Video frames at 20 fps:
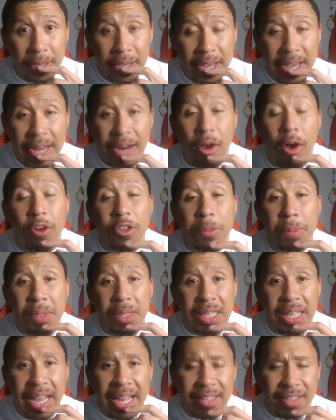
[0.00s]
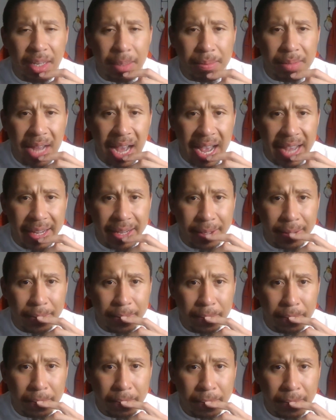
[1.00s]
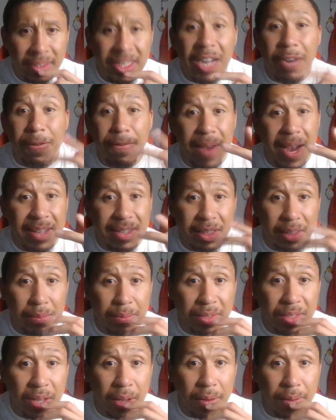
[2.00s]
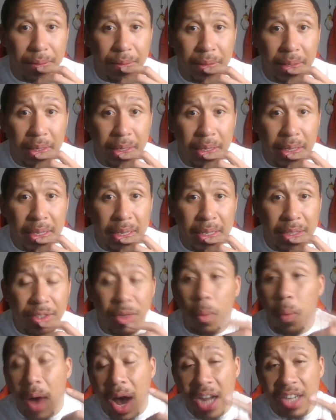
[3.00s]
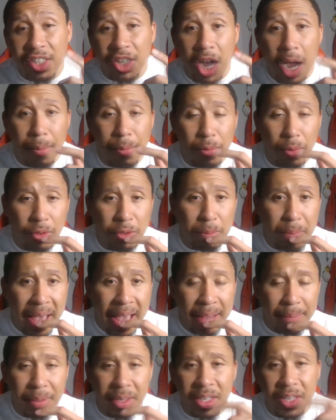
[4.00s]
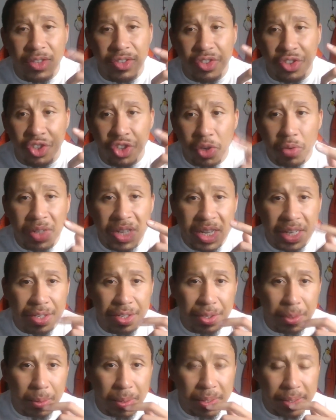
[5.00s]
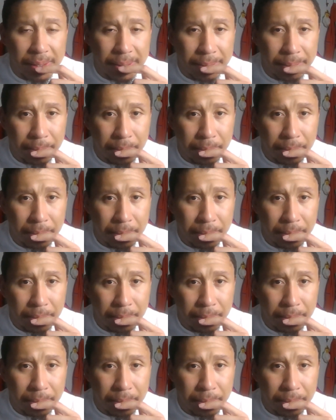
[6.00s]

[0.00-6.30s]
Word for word: And ultimately ends up dying, sacrificing himself to watch Amuro's back because you didn't do it.